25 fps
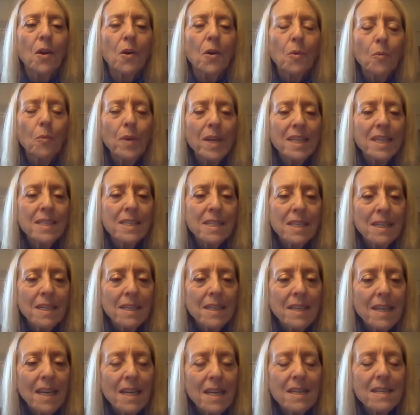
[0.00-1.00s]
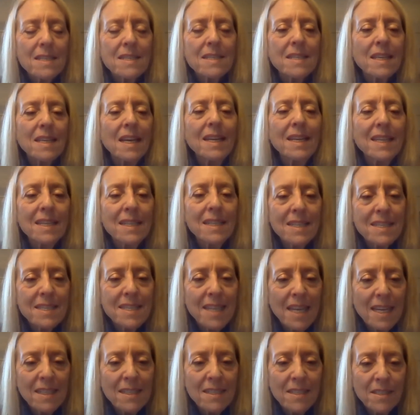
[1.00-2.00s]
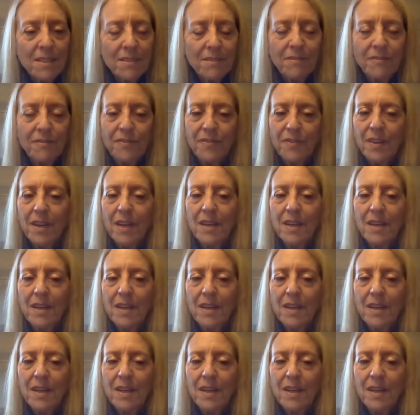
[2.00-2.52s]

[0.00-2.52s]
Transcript: We did it as an incentive